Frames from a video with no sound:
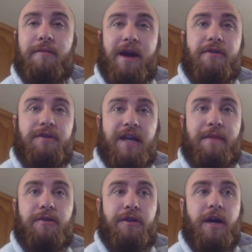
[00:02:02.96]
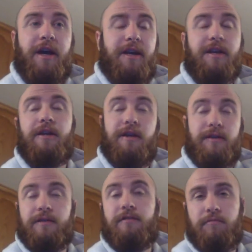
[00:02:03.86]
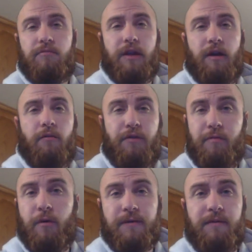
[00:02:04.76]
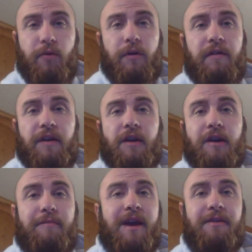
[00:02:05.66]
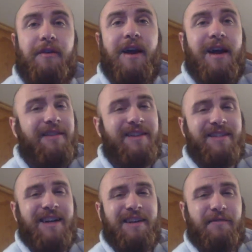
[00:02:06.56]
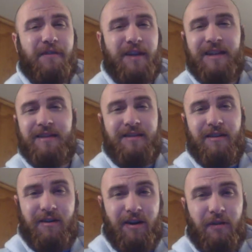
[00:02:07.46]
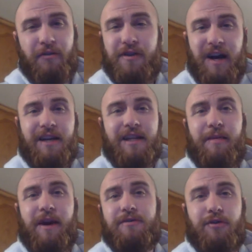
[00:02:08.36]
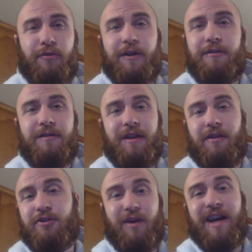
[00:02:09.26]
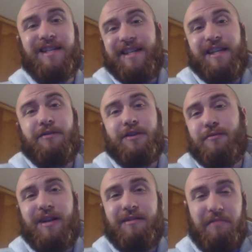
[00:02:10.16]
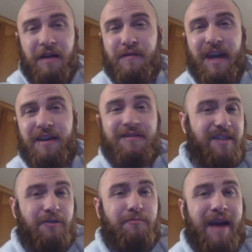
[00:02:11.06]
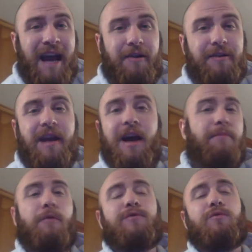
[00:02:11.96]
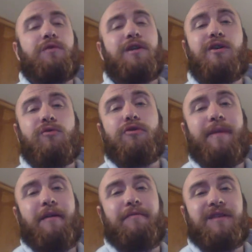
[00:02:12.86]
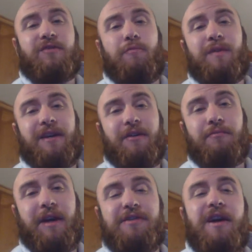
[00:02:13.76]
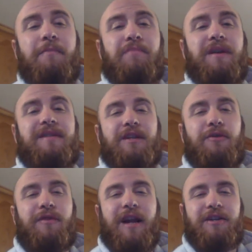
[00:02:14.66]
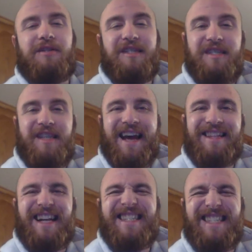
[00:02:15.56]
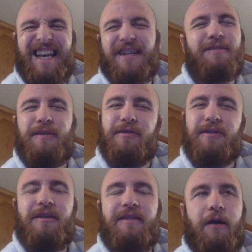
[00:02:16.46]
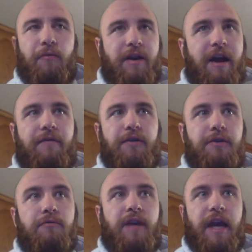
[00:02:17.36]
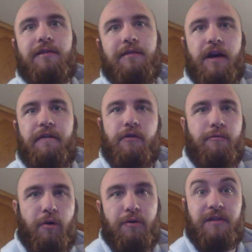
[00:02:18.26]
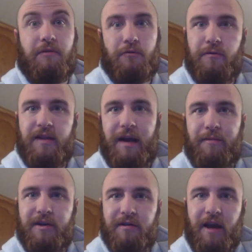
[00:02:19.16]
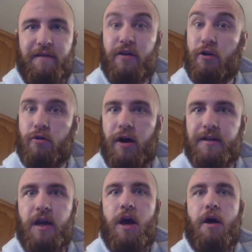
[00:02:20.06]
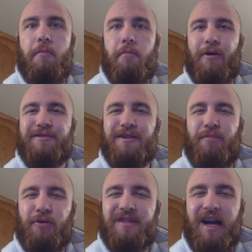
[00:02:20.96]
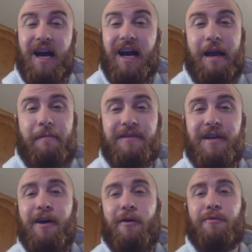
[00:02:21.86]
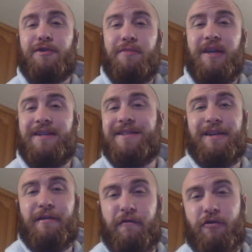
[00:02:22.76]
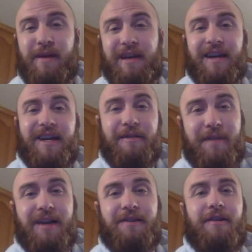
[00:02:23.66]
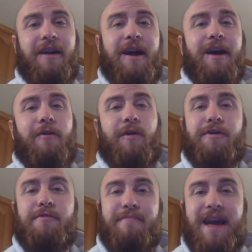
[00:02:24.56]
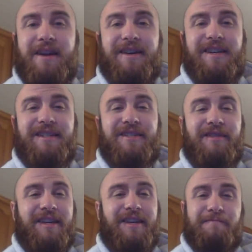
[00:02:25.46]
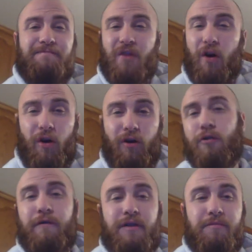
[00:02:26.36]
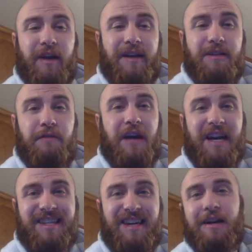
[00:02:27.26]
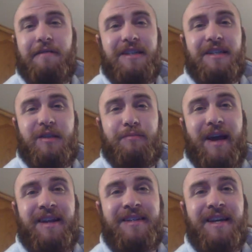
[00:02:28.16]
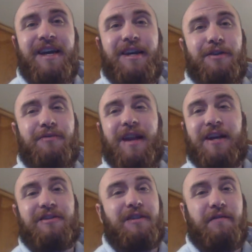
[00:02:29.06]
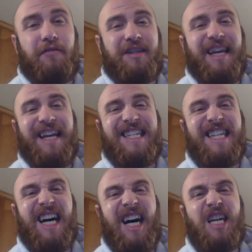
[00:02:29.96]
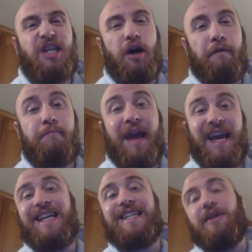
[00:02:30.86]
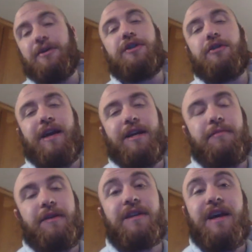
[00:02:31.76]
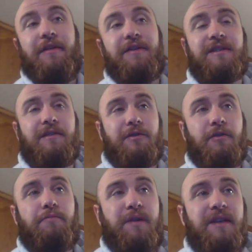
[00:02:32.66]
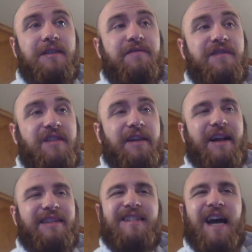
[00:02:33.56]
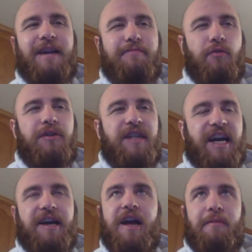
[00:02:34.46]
commander damage is, you know, the most important thing in commander, let's not forget that there are other non-commander creatures that are trying to kill you, and life gain still matters. But what's really cool about Vizkopa Guildmage is that you can actually stack that second ability, that whenever you gain life, your opponents lose that much life clause, multiple times, which means in a format like commander, where your mana is like all over the place and you've got a ton of it to spend, you can actually inflict a ton of pain onto your enemies. This is a little piece of, not sideboard tech,